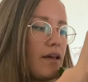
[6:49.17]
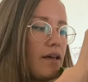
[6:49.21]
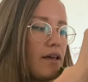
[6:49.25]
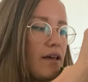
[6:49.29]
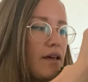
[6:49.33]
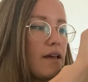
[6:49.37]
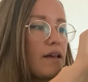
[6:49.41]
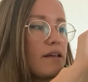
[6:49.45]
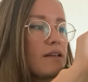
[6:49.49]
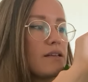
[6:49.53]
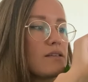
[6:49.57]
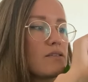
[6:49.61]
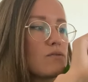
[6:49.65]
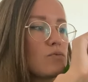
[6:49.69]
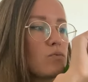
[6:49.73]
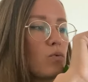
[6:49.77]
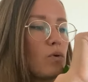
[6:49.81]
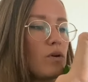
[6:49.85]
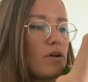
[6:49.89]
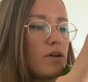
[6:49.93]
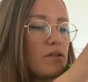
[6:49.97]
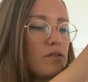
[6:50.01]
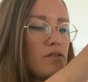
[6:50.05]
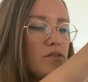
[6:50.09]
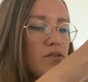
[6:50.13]
it's
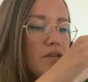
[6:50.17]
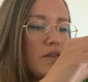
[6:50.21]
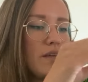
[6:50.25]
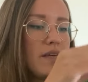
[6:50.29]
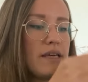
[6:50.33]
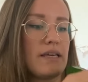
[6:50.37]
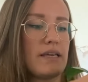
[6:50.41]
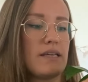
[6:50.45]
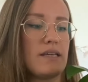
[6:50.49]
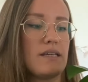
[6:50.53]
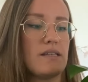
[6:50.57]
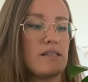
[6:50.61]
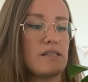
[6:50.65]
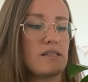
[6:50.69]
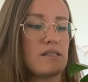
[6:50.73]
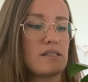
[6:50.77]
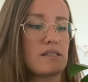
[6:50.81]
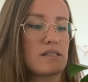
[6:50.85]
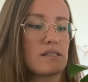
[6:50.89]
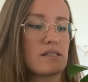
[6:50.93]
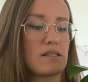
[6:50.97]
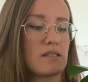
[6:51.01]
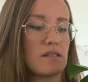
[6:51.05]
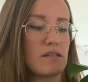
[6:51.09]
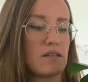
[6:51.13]
one of
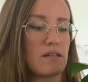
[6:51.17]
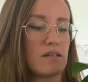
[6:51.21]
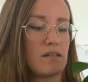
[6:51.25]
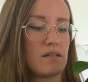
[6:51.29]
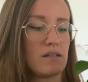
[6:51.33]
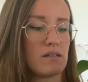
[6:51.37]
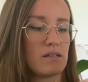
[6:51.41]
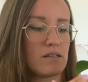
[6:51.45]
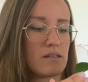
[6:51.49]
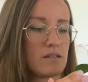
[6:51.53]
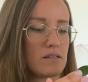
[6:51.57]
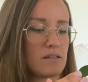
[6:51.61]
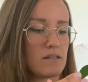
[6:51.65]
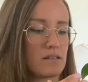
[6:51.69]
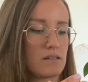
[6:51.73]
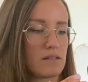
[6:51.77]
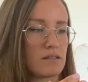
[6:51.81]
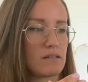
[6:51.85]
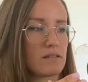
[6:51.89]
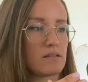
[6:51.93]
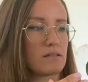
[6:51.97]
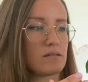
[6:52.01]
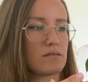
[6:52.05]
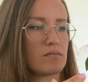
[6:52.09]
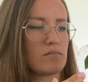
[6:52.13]
these.
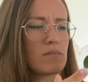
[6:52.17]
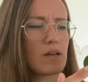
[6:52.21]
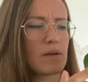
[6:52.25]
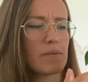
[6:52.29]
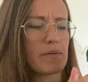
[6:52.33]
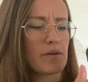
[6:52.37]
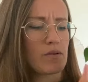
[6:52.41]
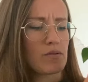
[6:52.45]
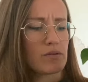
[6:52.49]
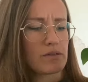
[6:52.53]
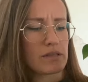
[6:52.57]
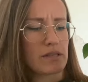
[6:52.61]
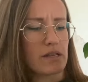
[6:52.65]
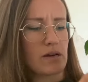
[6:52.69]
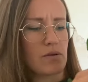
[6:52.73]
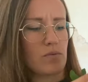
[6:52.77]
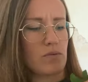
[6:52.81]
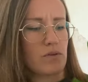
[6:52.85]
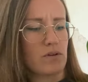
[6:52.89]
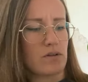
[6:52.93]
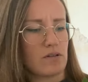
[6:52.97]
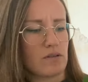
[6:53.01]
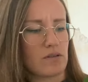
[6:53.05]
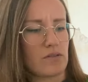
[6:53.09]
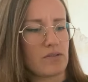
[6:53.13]
Maybe it wasn't that
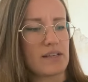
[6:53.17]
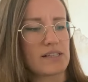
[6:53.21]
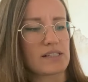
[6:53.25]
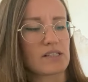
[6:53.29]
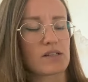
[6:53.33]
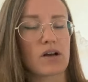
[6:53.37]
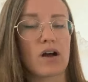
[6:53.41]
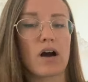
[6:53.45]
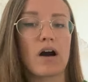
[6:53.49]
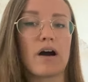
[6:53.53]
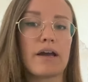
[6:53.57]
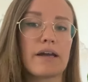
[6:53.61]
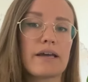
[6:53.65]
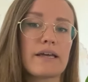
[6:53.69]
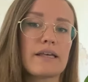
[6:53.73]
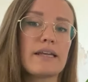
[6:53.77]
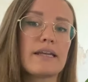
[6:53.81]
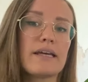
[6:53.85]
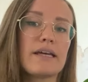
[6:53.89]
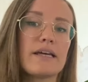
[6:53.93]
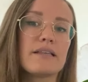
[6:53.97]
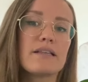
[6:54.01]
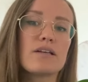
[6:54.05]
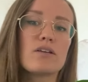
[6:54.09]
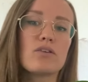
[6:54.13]
one. There's a cutting in
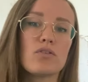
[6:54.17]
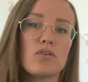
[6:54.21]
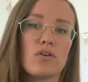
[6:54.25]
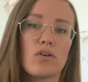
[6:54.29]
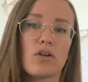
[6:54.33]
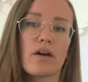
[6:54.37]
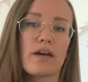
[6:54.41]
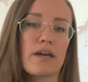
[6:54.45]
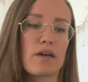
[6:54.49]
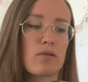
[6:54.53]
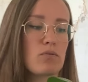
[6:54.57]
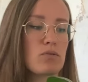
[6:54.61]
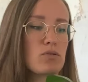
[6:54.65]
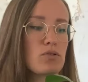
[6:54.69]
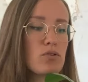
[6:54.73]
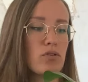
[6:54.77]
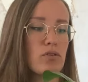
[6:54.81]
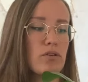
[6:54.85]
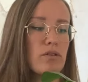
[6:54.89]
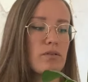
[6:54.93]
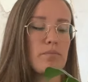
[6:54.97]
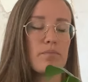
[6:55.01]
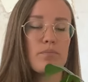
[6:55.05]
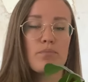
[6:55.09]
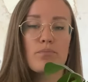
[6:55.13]
here that looked like it was
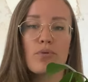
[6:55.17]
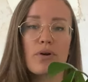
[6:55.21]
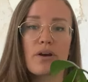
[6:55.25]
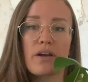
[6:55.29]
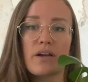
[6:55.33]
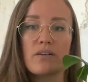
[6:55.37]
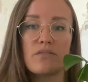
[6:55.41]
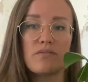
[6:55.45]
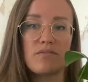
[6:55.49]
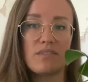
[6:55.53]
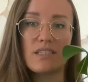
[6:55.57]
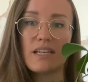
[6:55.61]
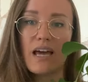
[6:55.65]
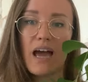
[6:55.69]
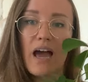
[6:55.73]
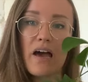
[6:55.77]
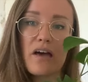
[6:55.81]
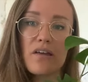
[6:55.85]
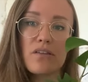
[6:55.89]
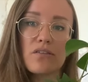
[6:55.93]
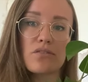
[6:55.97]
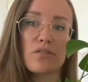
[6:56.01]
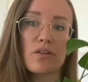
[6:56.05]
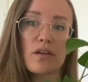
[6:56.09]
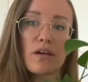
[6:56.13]
on the brink of
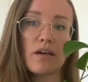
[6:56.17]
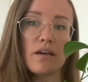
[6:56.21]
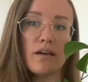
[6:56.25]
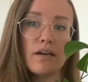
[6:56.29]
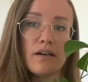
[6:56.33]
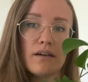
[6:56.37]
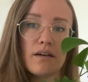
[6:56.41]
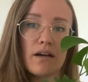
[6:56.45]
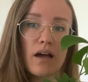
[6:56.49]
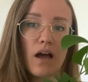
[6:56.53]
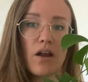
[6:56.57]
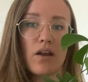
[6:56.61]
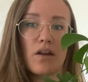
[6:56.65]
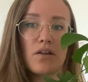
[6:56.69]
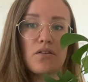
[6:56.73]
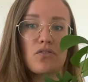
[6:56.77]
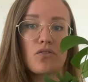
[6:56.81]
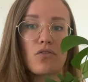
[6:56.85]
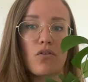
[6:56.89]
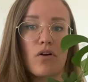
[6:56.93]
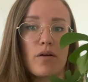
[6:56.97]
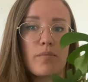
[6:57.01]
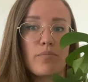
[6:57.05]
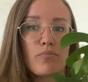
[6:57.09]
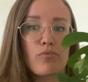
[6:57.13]
death, and I
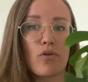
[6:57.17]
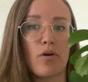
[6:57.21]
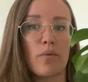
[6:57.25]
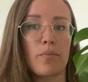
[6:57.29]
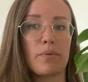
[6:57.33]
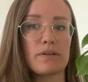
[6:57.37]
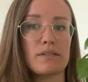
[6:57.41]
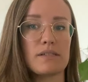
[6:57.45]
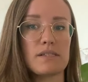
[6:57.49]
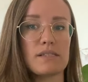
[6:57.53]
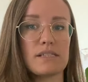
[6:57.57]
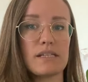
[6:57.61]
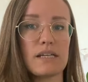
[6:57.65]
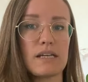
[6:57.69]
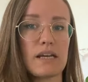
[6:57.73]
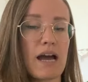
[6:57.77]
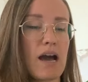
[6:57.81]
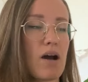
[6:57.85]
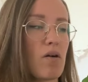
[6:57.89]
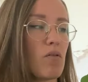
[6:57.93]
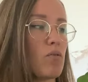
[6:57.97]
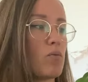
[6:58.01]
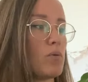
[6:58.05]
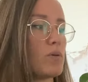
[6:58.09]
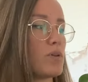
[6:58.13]
thought I'd prop it to see
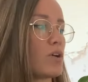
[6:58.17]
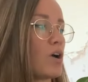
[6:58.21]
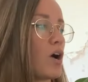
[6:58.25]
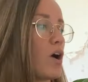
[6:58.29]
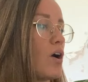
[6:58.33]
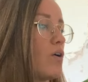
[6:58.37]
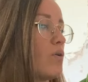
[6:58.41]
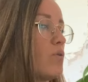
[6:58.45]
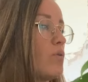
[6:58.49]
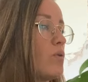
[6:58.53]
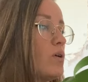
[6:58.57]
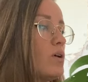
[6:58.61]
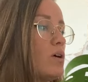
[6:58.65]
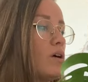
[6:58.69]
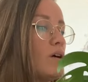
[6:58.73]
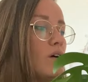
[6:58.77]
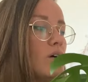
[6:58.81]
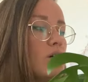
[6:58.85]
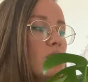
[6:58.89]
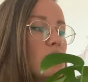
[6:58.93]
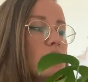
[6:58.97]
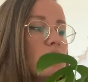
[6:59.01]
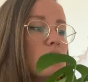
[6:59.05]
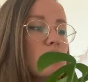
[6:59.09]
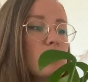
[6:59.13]
how it would go.
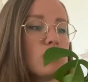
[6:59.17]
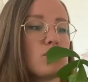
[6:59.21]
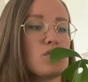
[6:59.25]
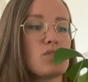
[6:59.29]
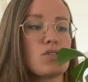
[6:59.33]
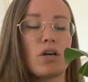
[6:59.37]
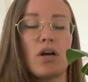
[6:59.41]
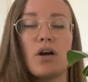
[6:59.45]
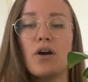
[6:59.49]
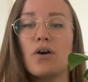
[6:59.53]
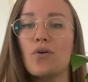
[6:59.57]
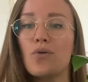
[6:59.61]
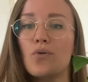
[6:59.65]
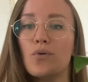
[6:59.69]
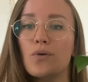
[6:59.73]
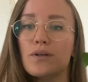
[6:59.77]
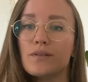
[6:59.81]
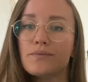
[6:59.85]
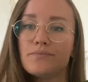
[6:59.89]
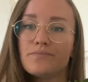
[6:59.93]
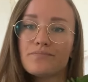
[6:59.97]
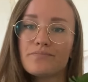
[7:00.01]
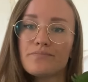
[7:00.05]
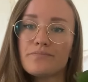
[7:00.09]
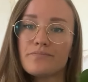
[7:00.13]
So
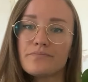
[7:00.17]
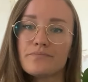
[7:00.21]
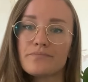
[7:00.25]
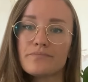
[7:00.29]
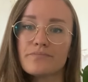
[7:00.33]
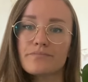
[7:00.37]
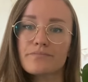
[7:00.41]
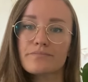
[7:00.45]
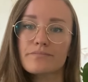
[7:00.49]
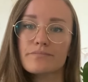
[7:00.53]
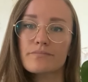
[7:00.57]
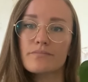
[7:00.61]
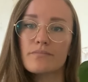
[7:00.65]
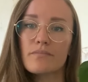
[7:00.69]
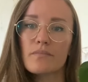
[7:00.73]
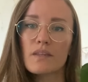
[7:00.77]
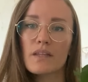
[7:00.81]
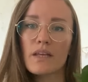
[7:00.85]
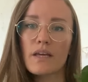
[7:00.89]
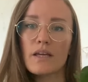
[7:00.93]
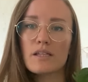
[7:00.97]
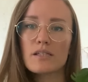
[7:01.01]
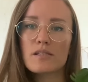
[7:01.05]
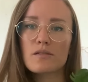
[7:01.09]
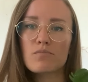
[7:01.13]

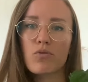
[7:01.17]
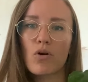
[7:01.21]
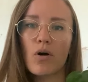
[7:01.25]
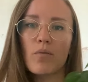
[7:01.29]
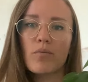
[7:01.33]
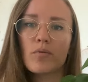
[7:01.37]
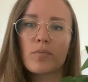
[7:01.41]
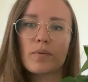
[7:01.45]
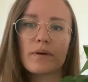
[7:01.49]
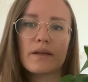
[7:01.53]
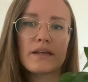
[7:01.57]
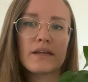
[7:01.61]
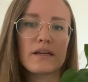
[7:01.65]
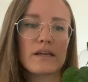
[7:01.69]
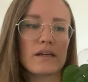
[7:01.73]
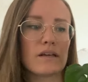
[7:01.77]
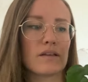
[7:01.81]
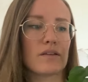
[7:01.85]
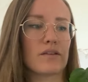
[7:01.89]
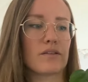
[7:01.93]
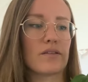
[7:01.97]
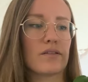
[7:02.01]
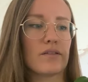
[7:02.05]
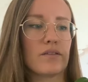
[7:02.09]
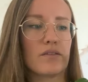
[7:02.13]
it's
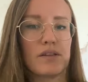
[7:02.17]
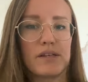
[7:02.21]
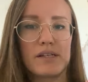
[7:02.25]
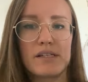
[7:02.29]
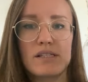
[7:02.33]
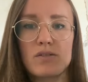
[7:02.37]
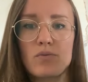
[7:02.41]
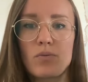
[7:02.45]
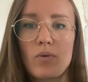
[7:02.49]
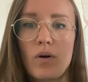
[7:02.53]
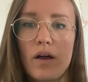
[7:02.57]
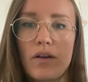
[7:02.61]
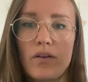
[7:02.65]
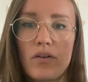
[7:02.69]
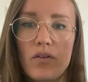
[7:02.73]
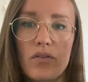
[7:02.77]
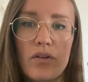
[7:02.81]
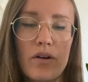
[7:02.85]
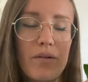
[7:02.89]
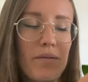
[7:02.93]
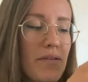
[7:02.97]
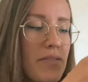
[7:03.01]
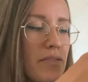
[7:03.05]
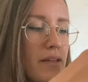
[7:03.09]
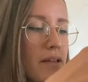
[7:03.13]
probably this one,
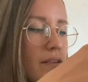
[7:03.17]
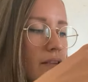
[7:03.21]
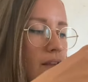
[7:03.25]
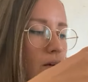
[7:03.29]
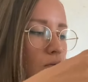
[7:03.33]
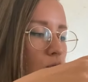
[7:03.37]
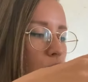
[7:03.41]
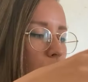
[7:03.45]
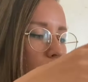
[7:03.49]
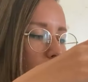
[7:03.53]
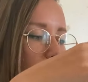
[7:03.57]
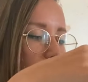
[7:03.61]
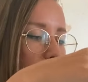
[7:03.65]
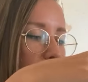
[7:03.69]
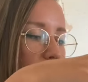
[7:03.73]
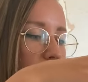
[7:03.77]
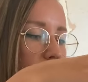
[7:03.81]
although I think that was one of my